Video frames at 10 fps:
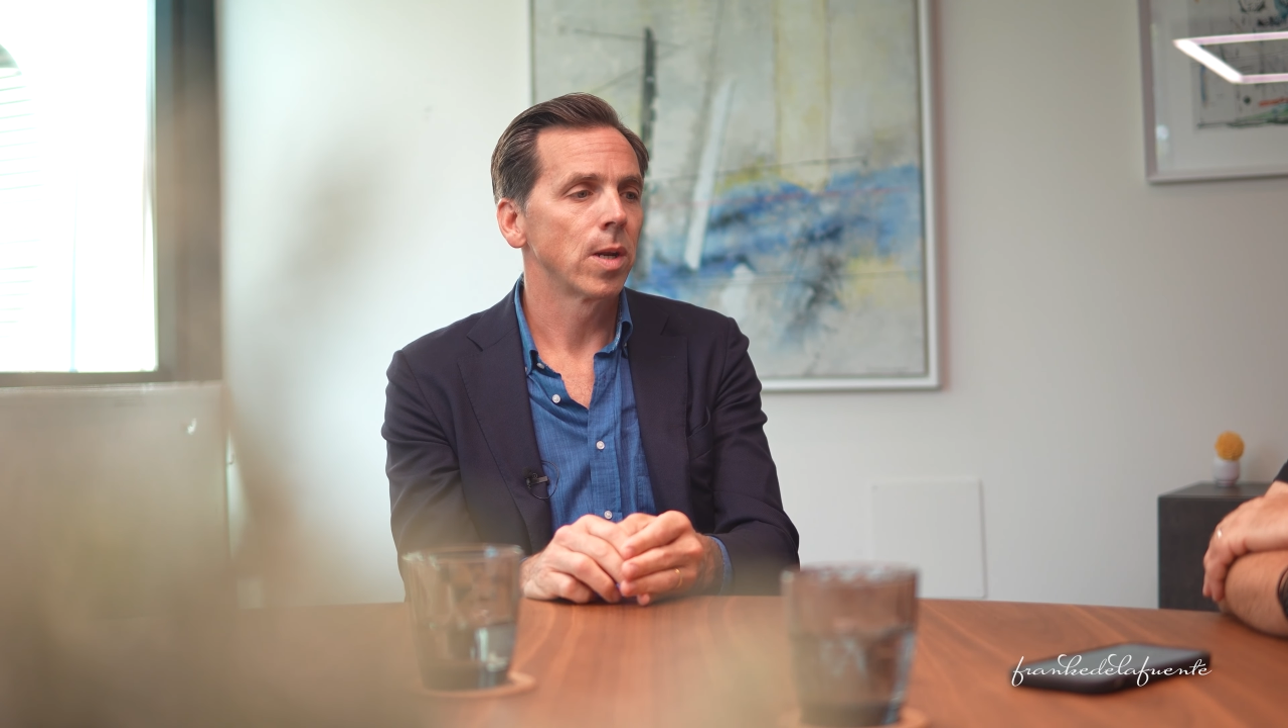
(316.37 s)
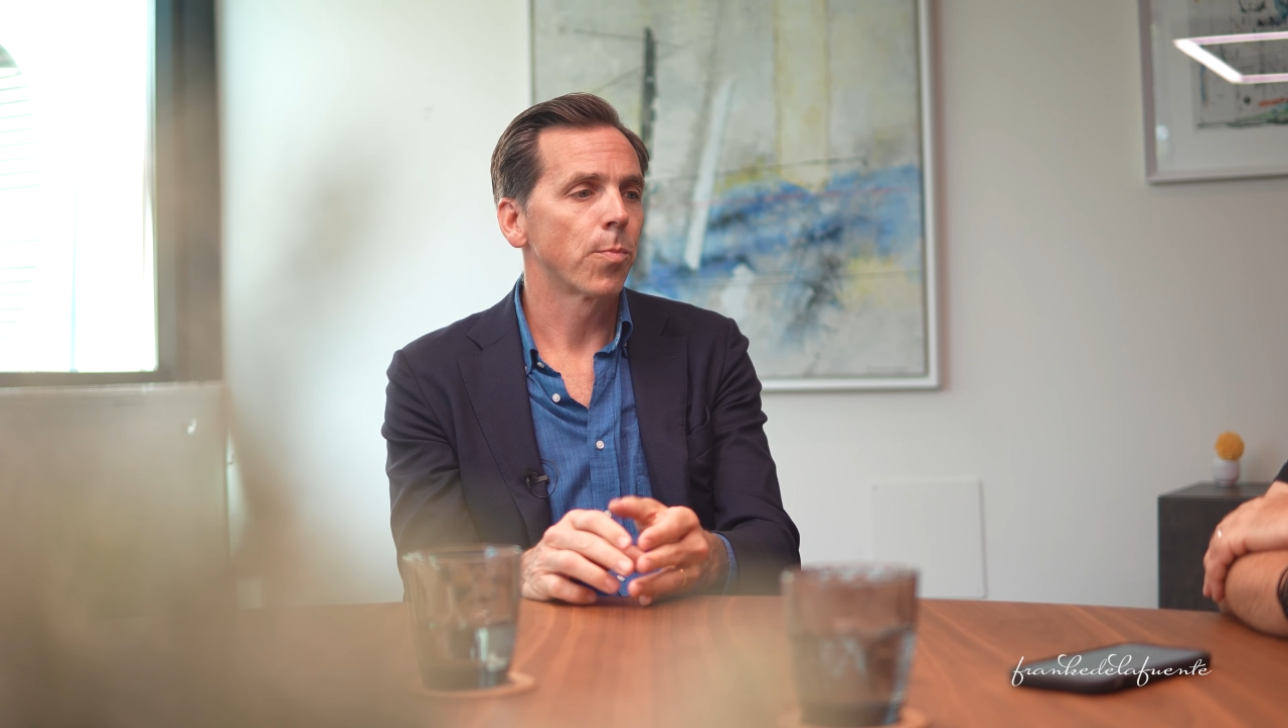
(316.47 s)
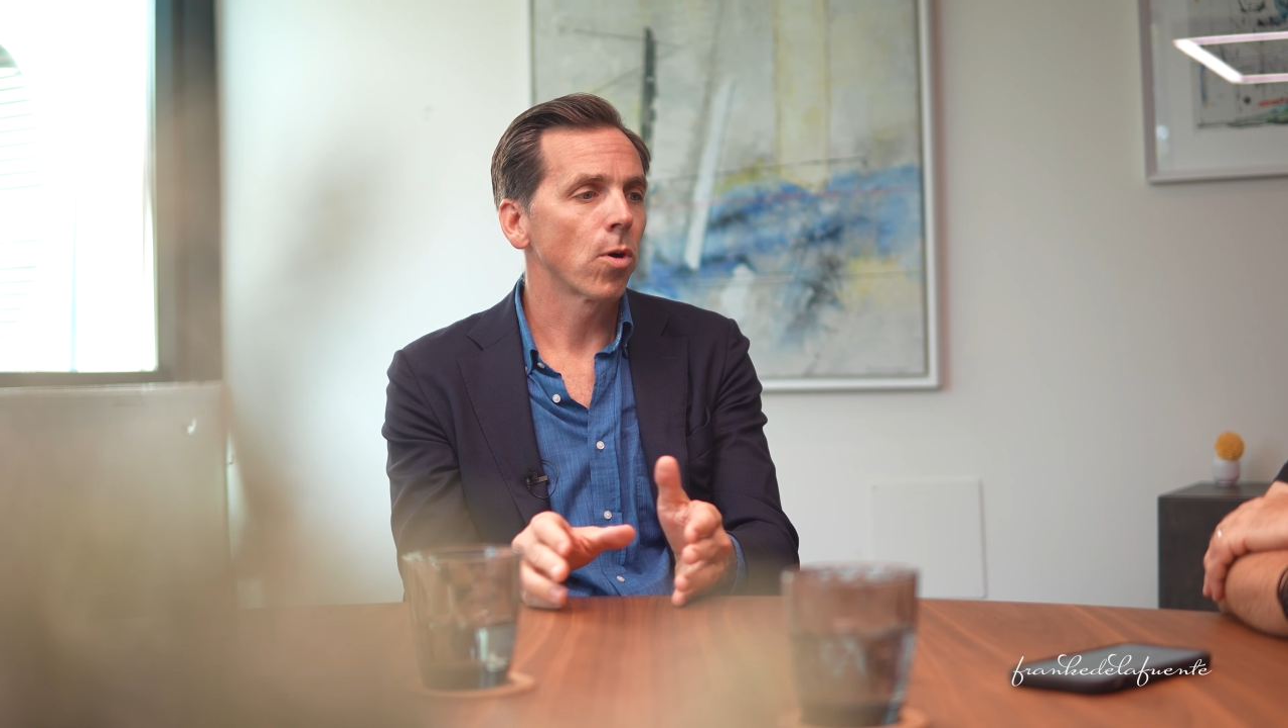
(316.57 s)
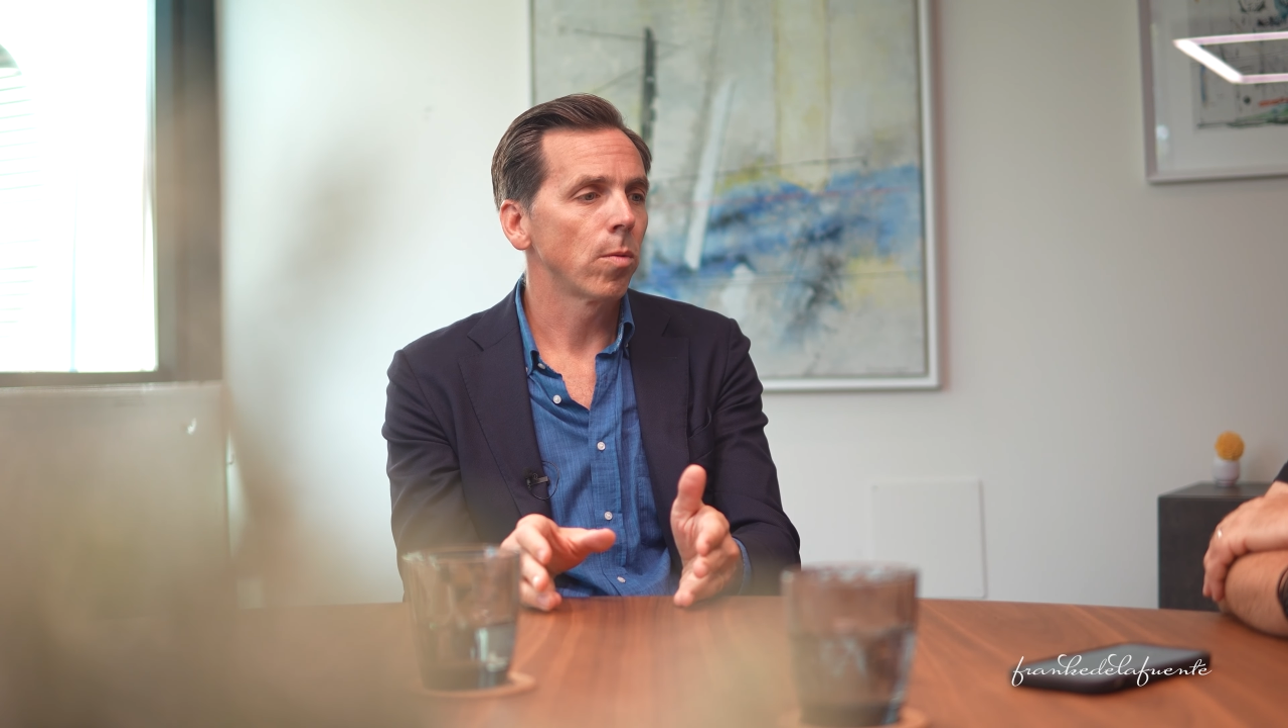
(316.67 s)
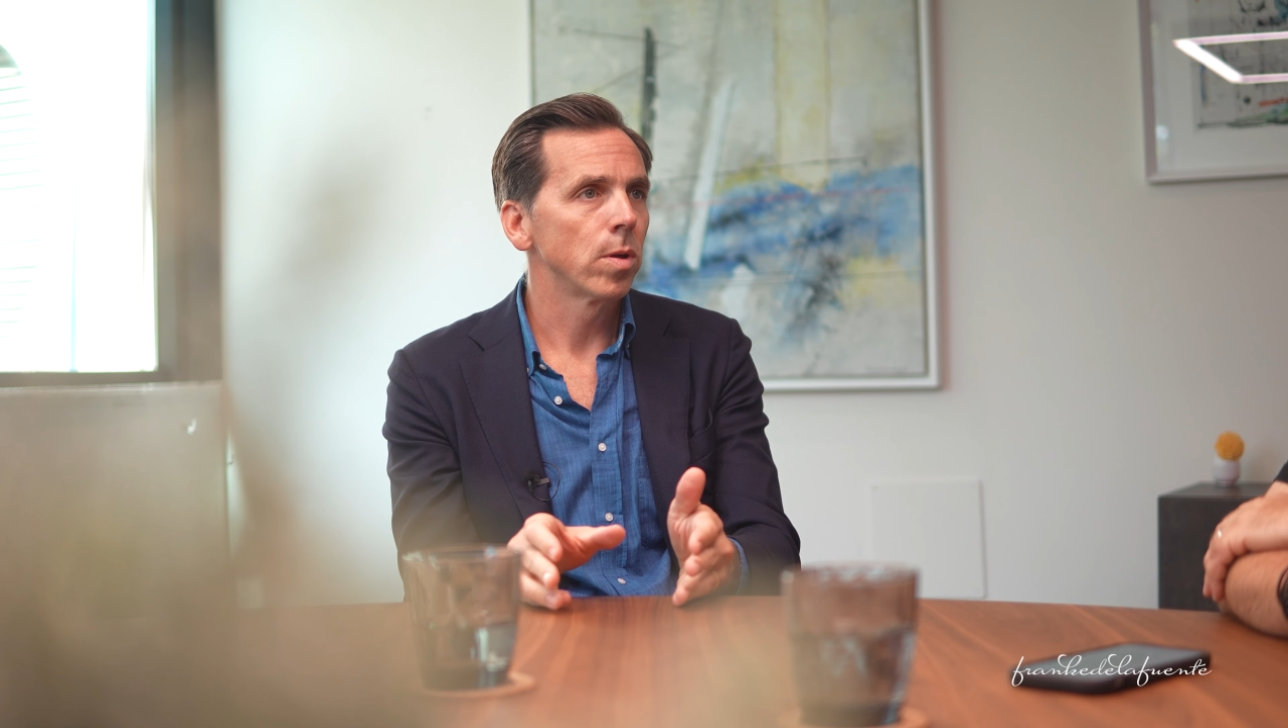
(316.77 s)
any
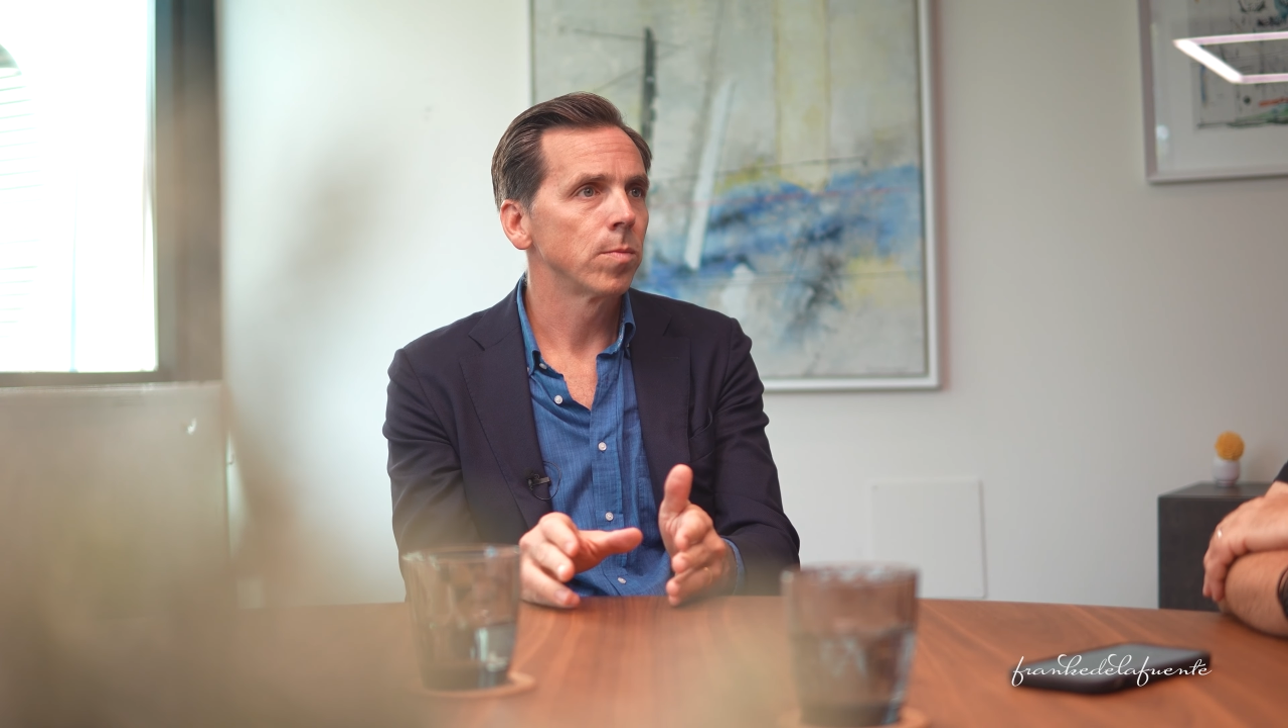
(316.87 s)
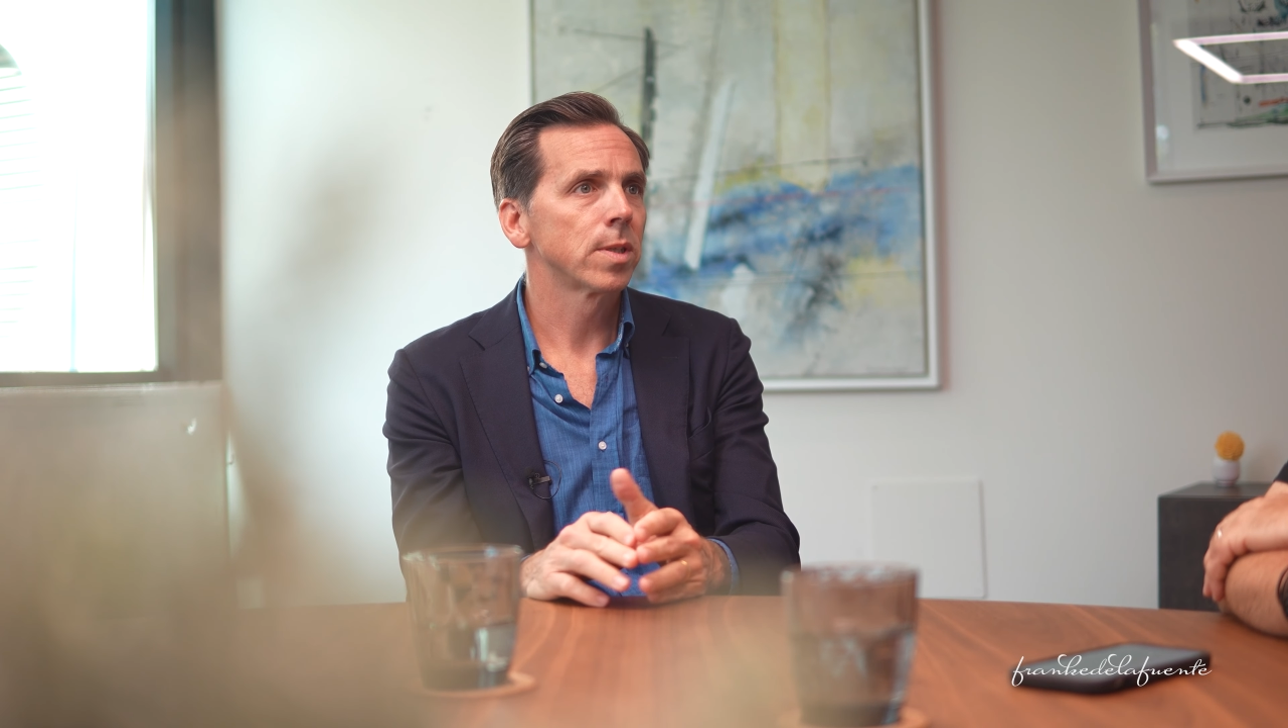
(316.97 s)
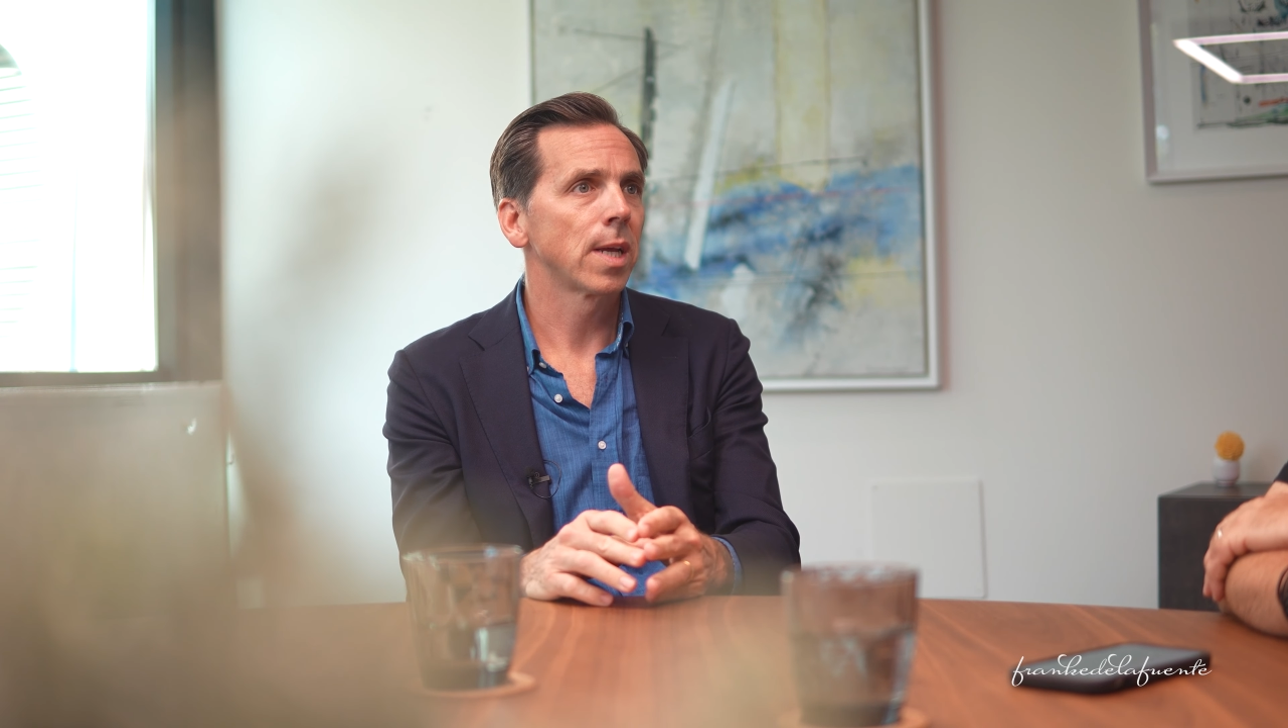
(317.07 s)
problems,